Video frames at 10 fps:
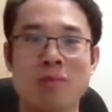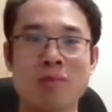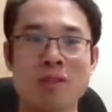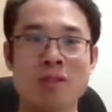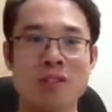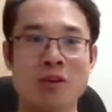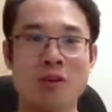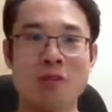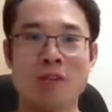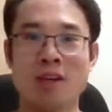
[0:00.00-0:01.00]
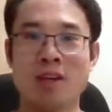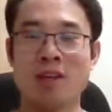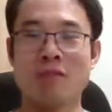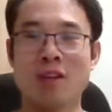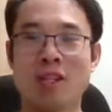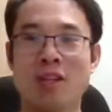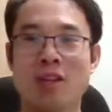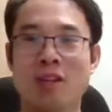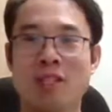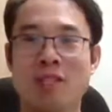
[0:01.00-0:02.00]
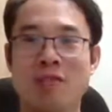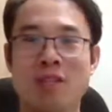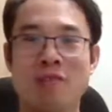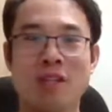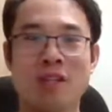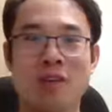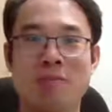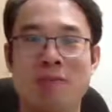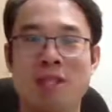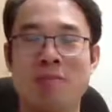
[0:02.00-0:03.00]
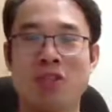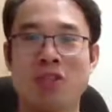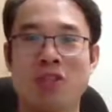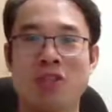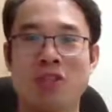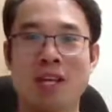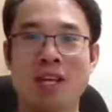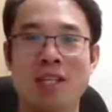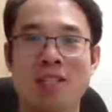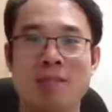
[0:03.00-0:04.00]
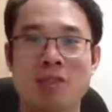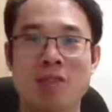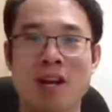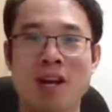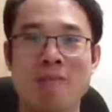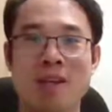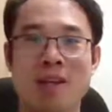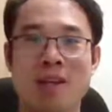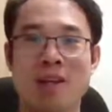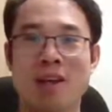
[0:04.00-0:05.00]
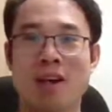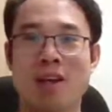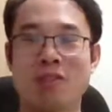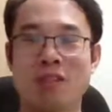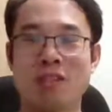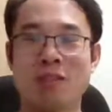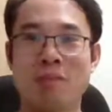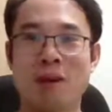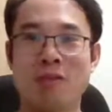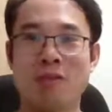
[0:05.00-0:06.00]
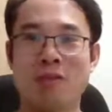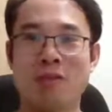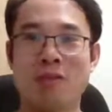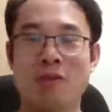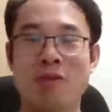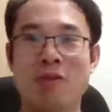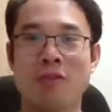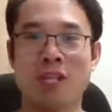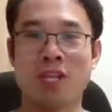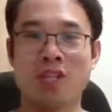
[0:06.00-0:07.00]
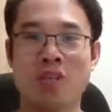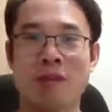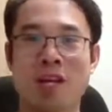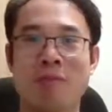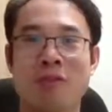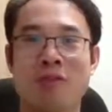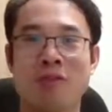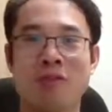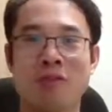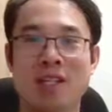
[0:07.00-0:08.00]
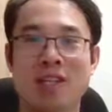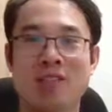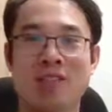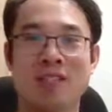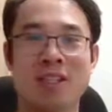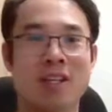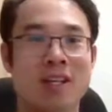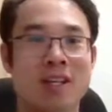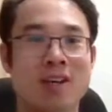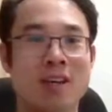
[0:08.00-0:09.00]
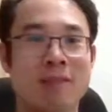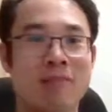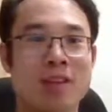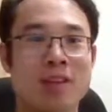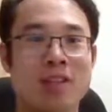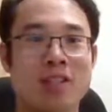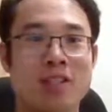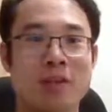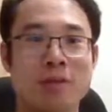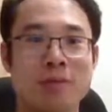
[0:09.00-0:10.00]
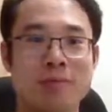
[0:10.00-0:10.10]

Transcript: So if you like the contents of this video, please be sure to like and subscribe, and also hit the bell for notification when I upload new videos. Okay, so